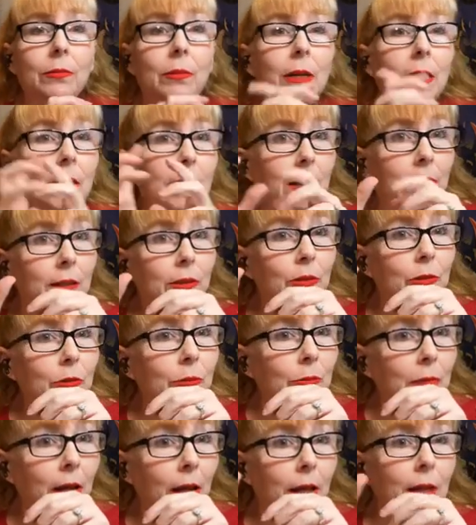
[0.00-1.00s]
Hit the little
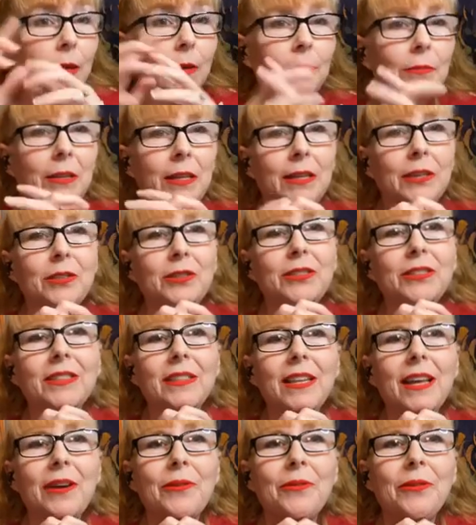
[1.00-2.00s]
bell up there so
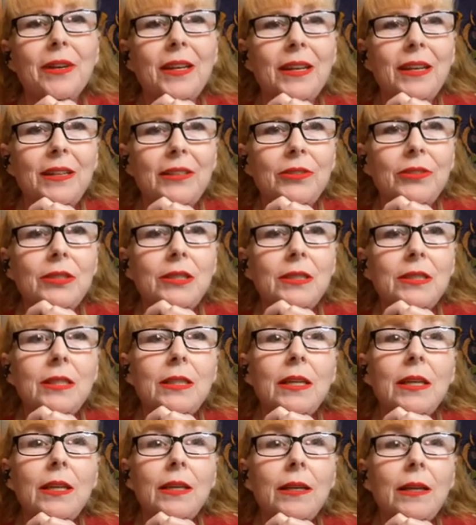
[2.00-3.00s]
that way you can
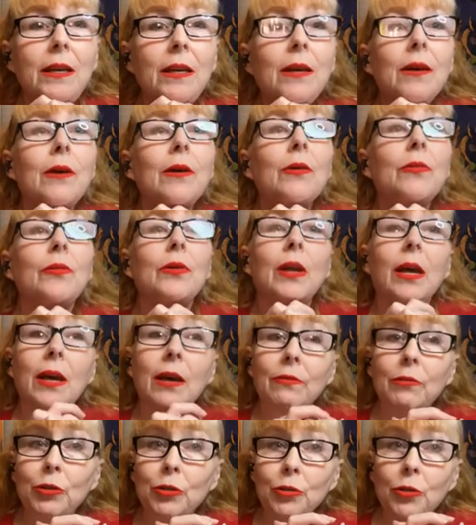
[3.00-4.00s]
see when I
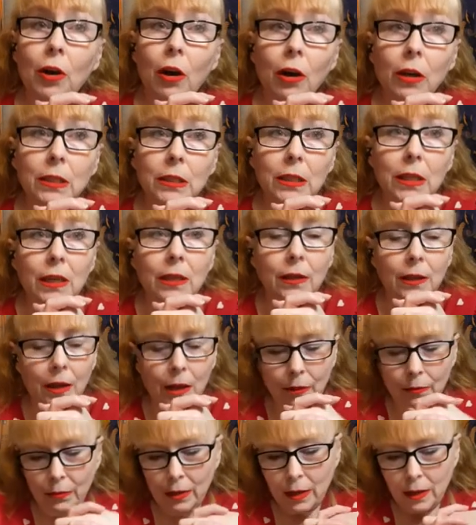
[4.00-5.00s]
have new content
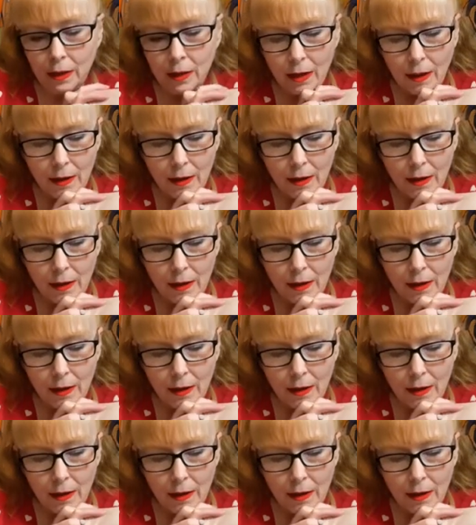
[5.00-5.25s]
coming.